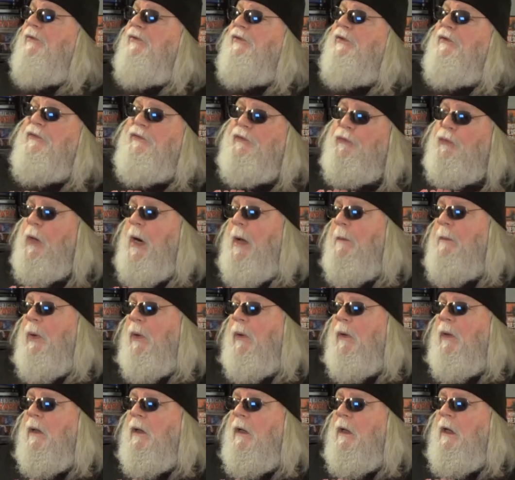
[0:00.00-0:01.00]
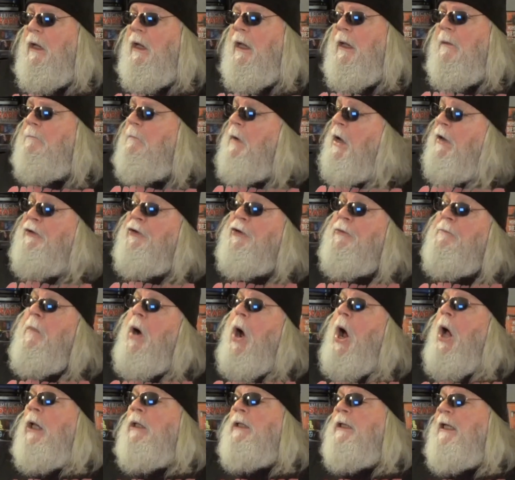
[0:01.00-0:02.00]
of trouble, Mother
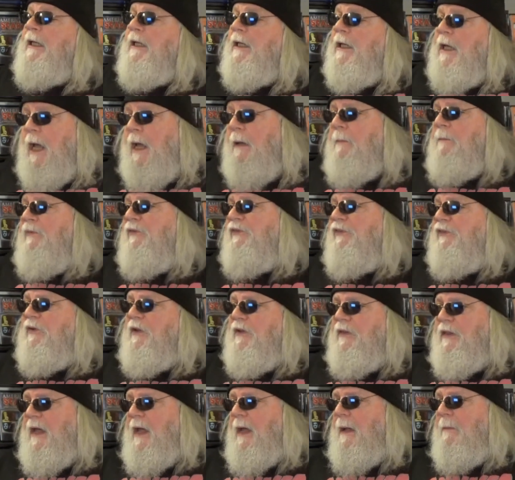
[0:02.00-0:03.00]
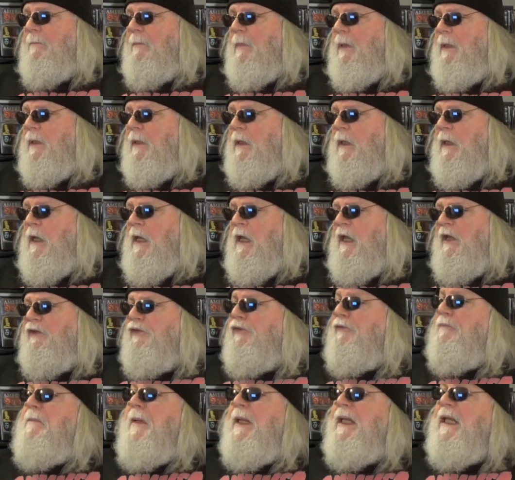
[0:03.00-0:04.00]
Molly comes to them,
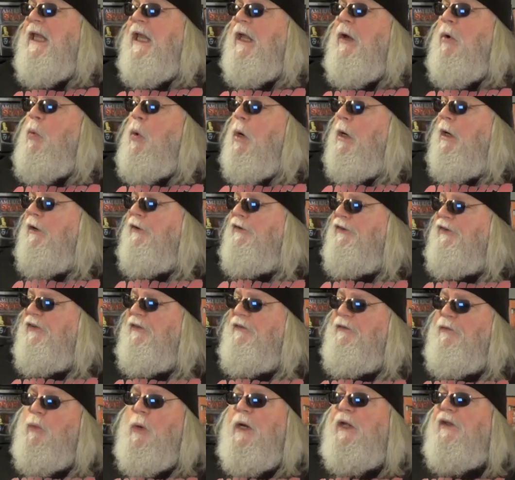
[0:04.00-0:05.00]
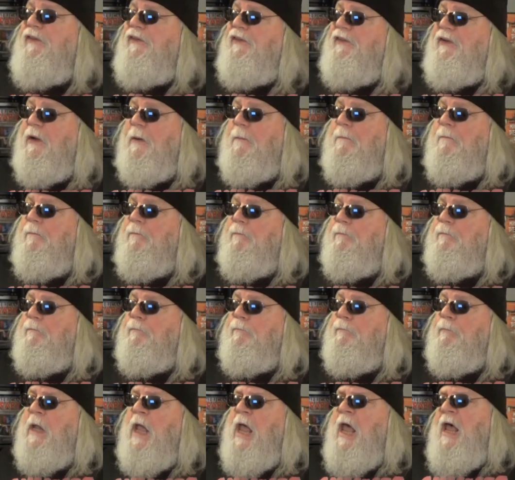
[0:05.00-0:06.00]
speaking words of wisdom.
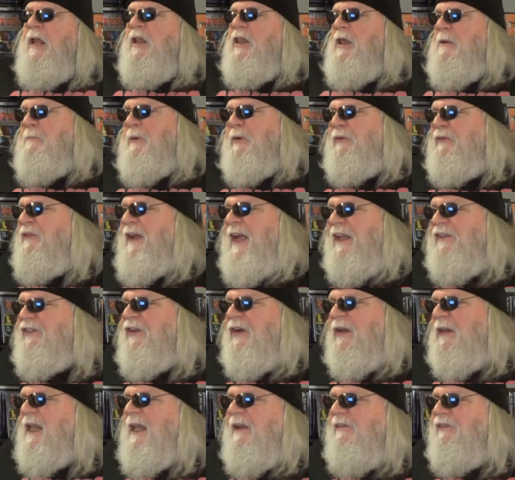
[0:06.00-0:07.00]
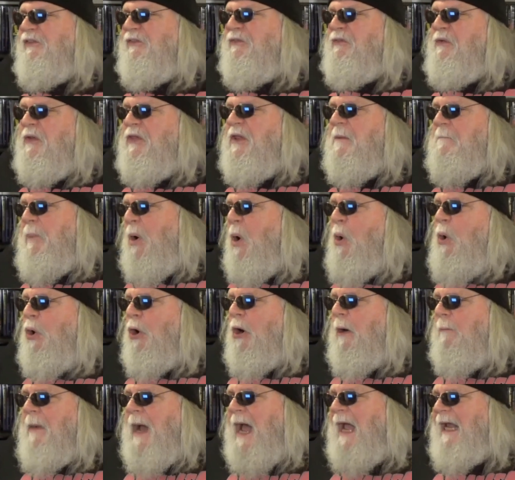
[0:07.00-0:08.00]
The professor lives for the poor, my